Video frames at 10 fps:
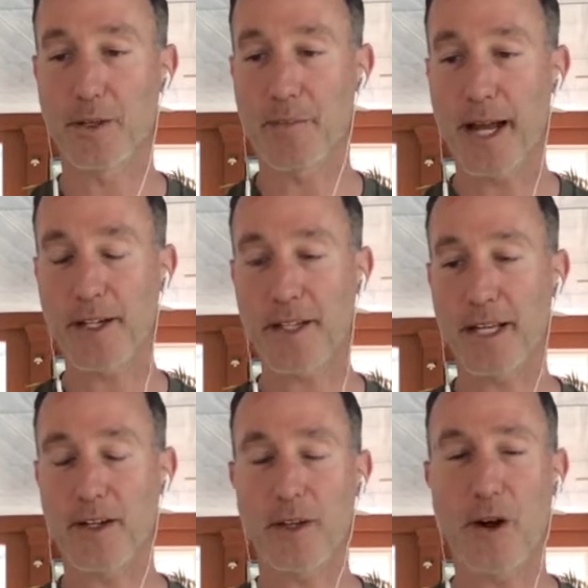So imagine
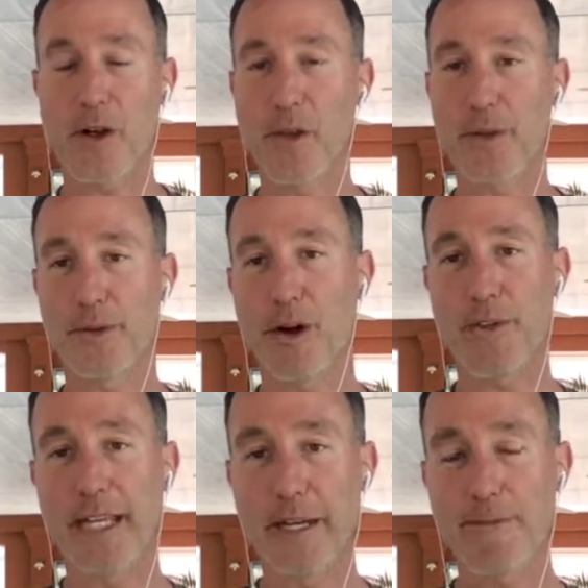like all
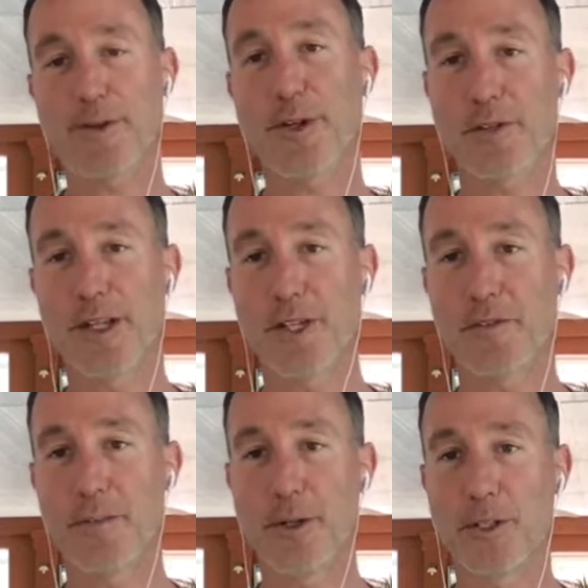the infrastructure that you have
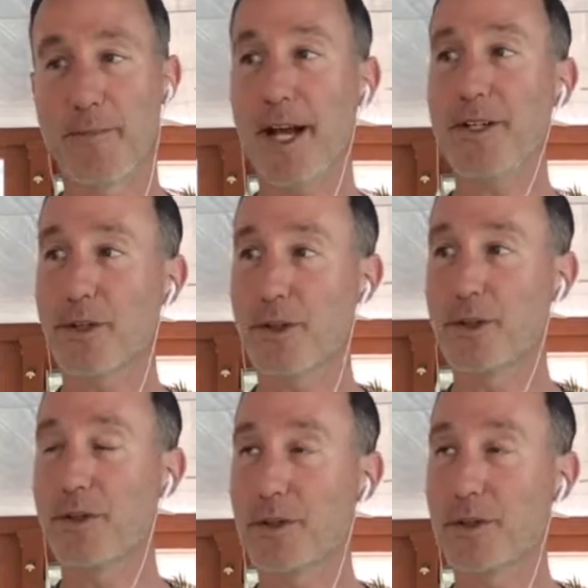to build. Imagine